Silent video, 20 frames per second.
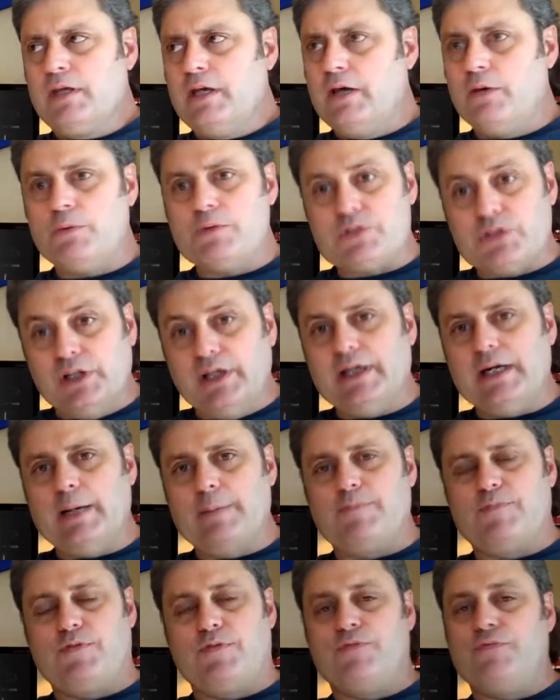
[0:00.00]
and was laid
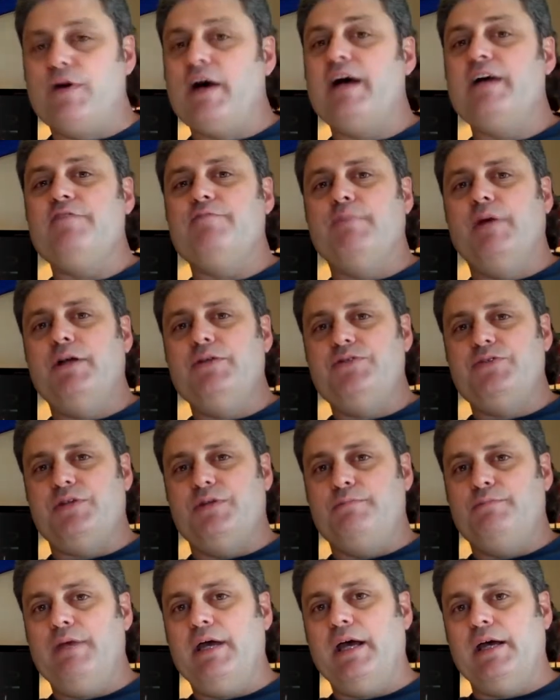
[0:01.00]
up for five months
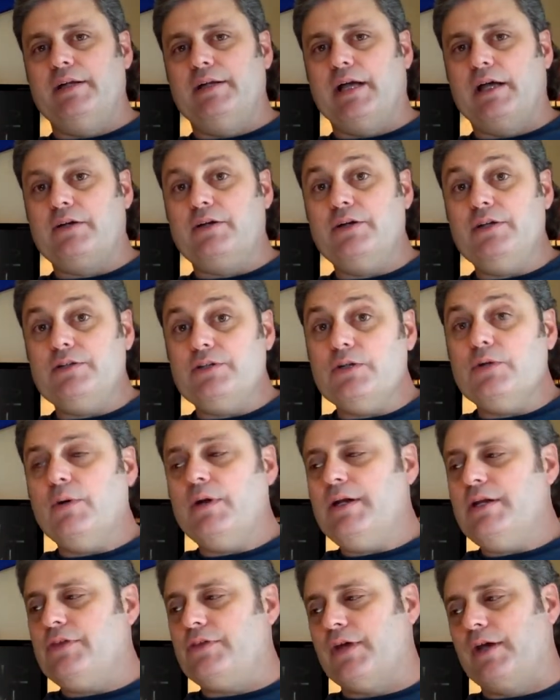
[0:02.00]
in bed. I couldn't do
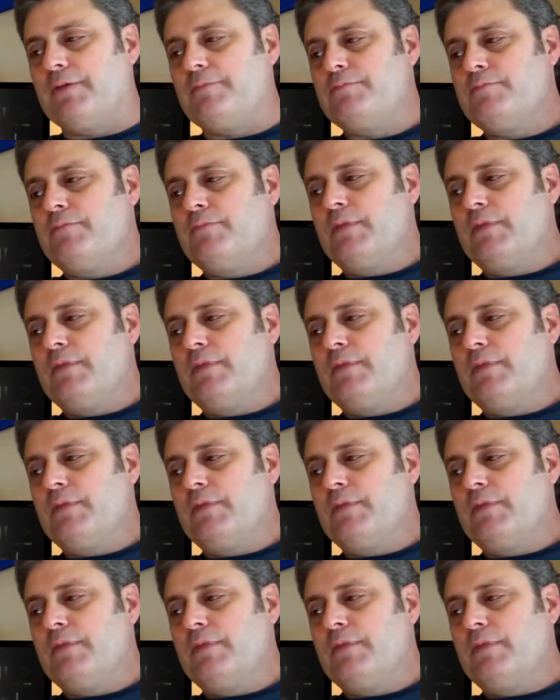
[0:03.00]
anything.